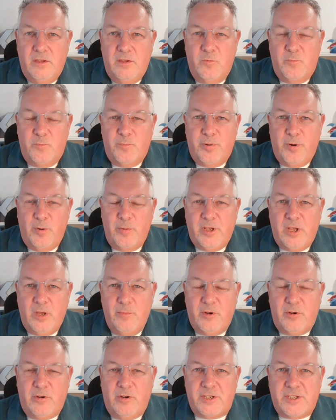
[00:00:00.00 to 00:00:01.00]
You've probably
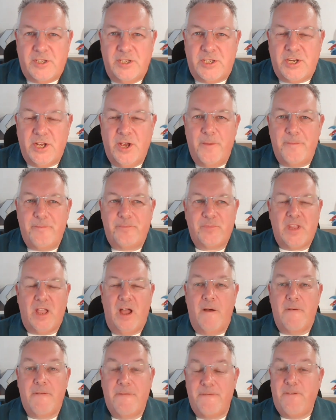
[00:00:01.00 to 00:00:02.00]
come across the term
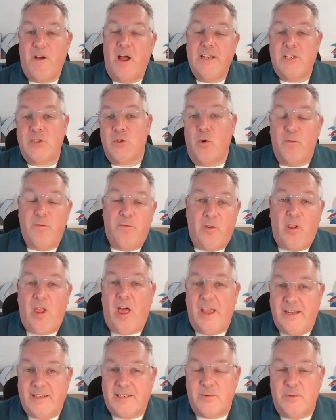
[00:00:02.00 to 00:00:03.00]
fight or
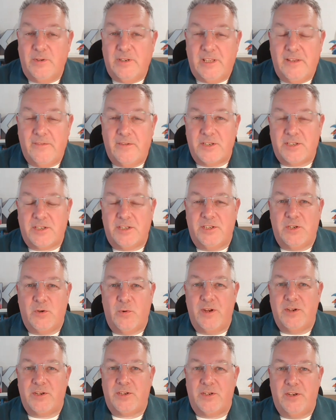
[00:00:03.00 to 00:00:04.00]
flight. When given a
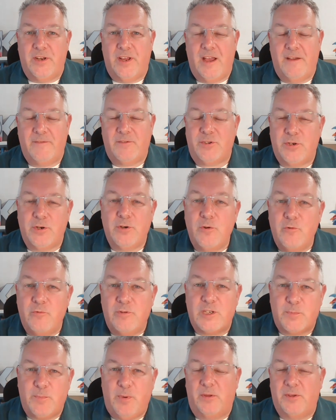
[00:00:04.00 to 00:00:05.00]
situation, you have two
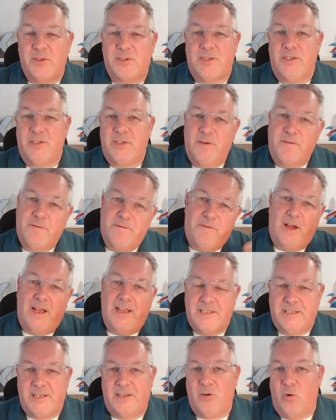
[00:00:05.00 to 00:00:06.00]
responses: you
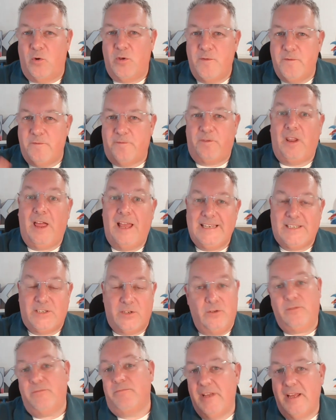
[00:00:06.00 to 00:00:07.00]
fight it or you
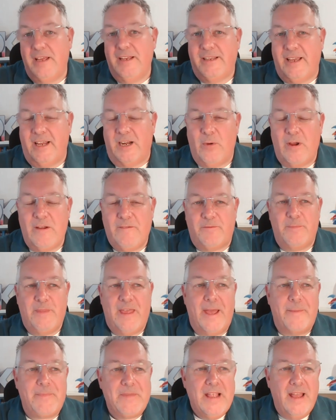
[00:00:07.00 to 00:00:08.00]
flight. You get away from
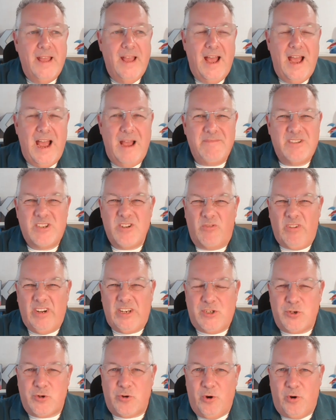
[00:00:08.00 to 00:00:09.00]
there. It's not
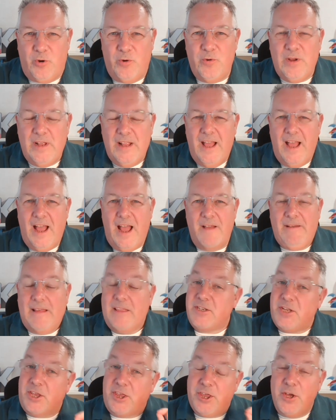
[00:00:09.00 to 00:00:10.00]
really true. In fact,
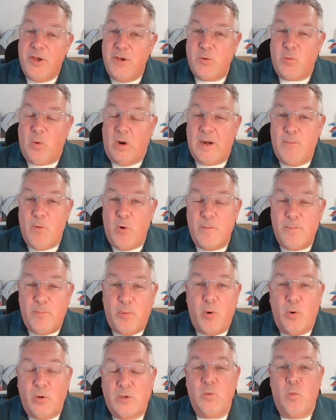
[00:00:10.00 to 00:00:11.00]
there's a third one, a more
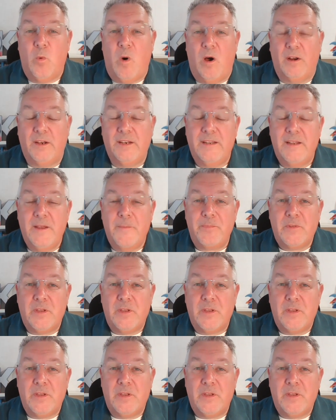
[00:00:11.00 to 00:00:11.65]
important one,